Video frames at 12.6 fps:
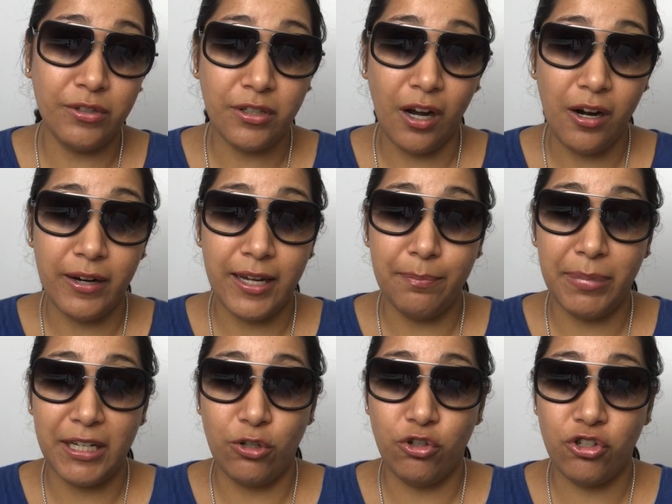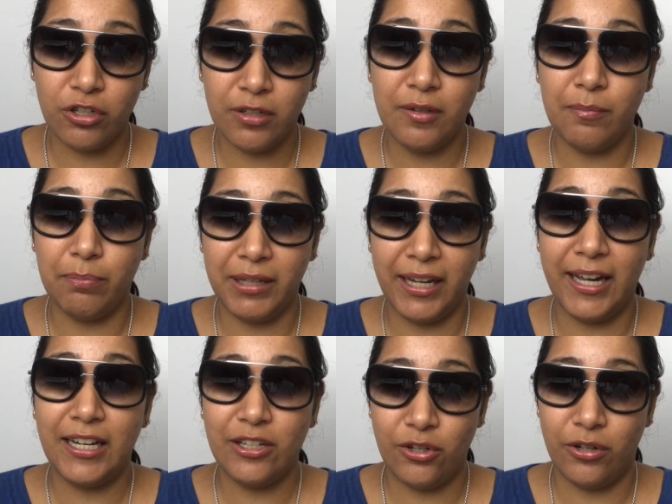sorry, but you shouldn't
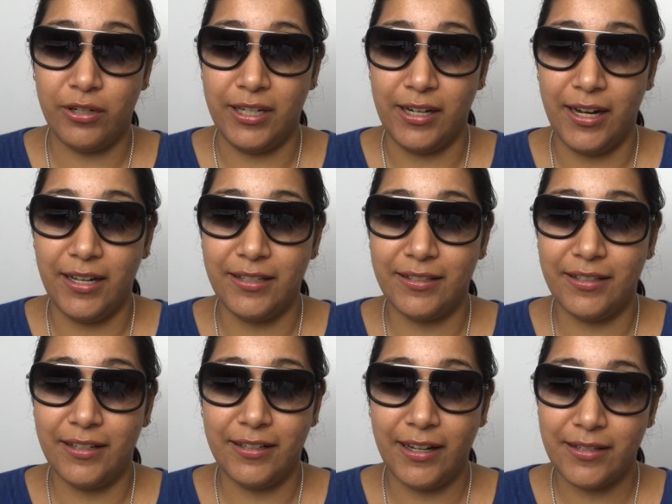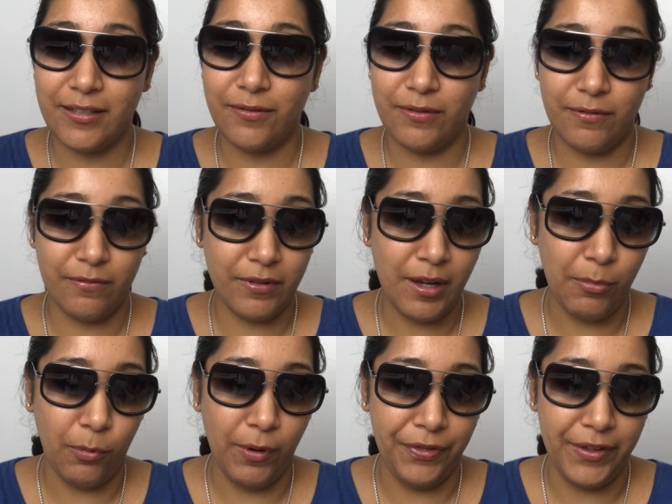play dirty, guys. That's
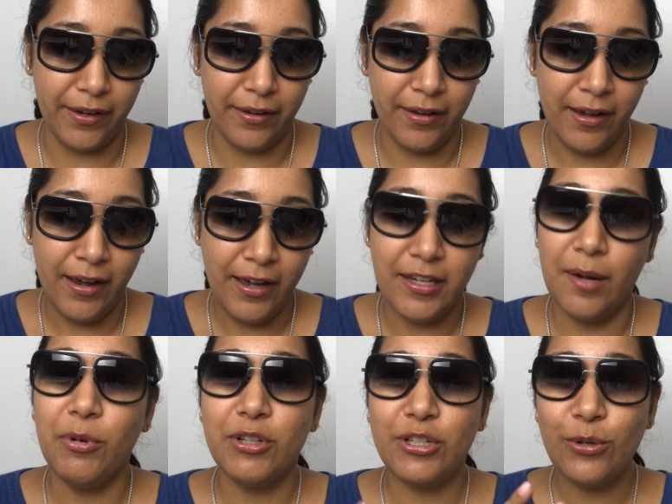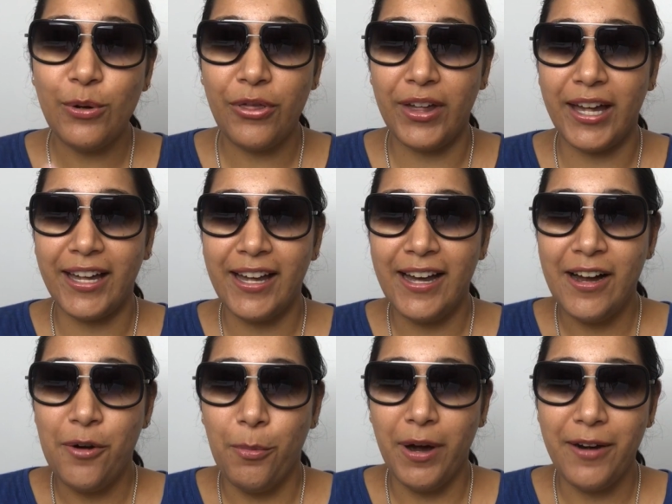number one thing. Number two thing,
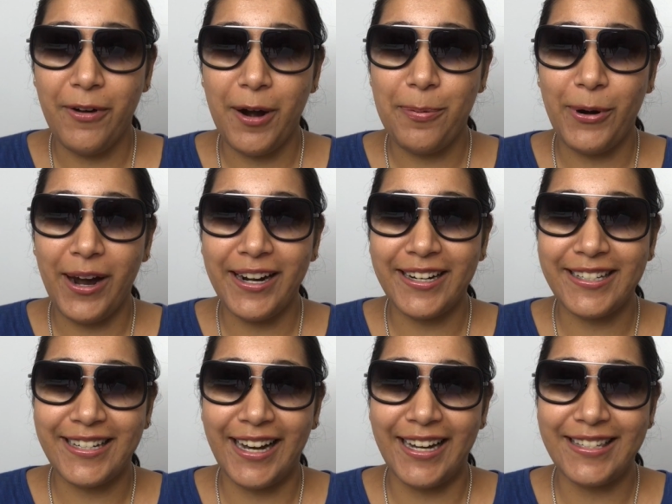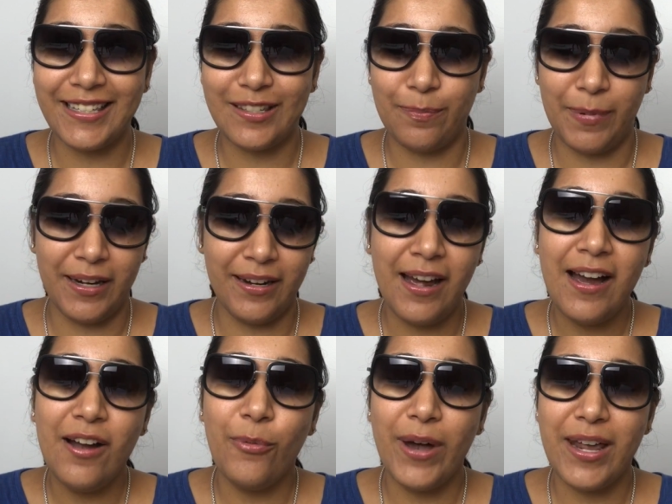one of our products got suspended.
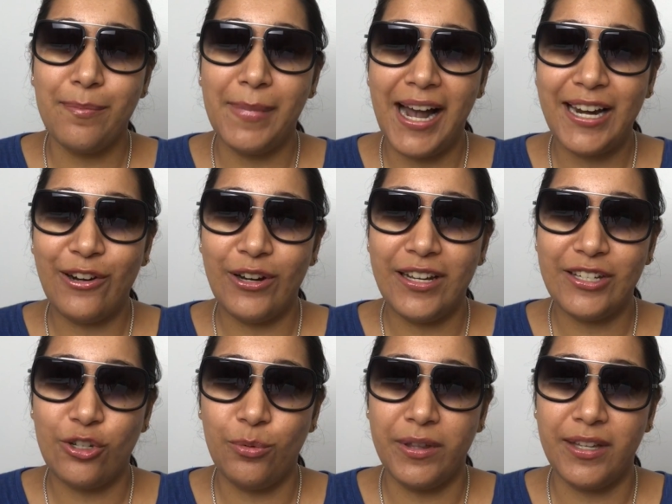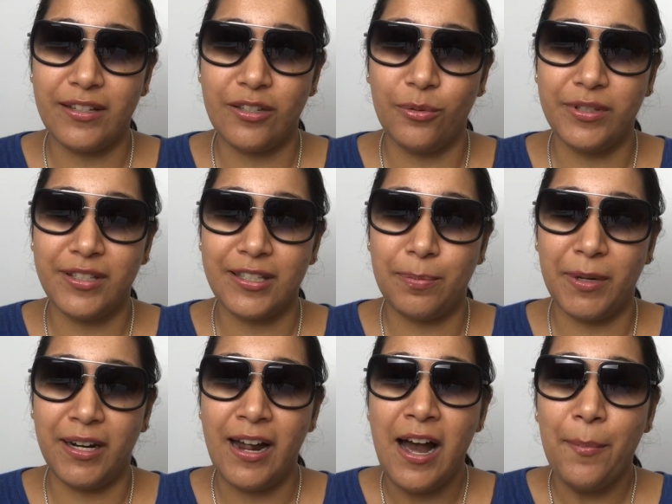We had a minor issue with it, so it was
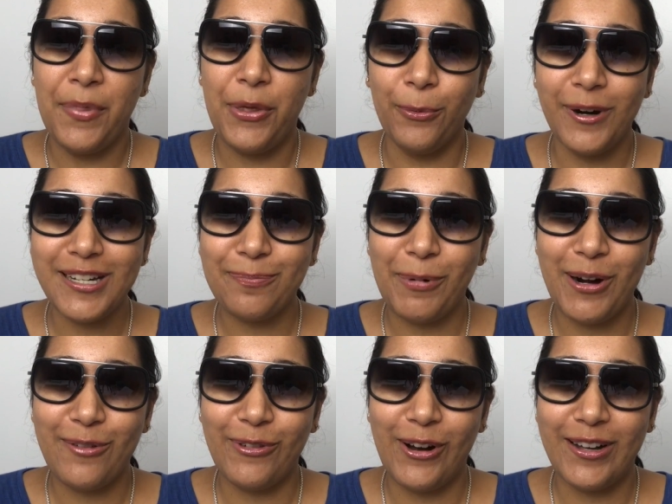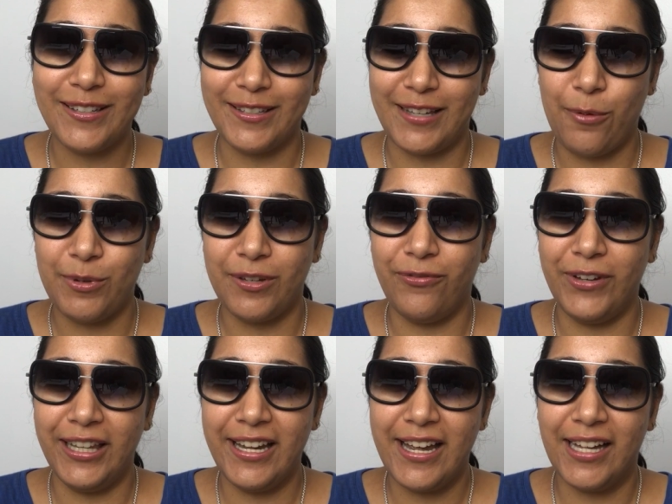suspended. But the worst part of all is, as I was
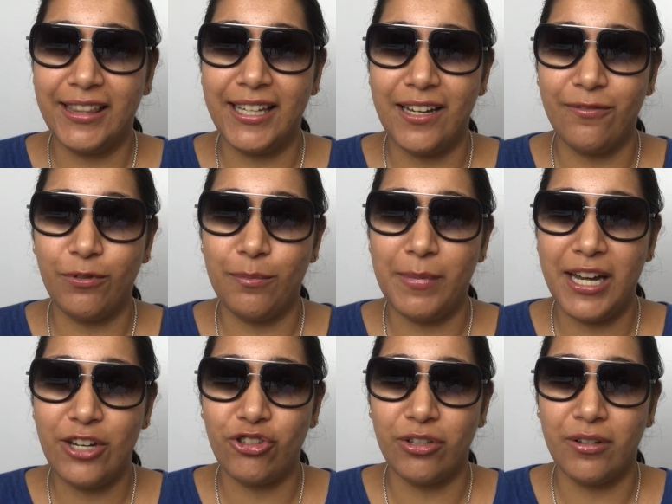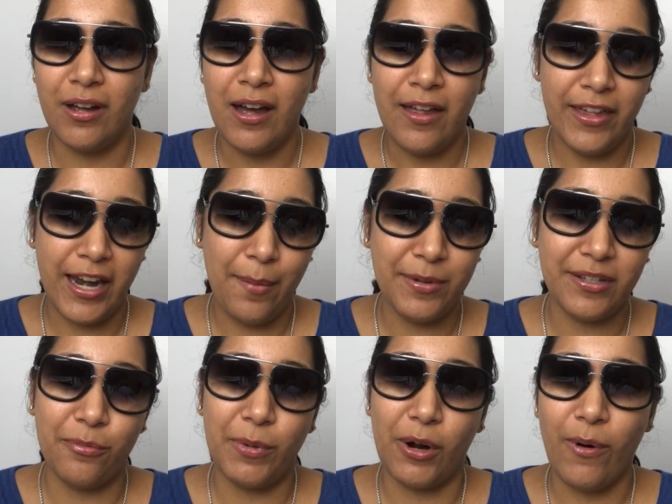filling out the information that
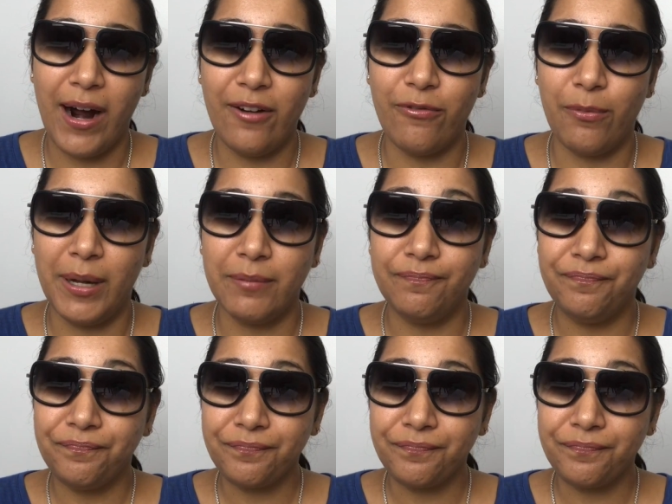Amazon required from it,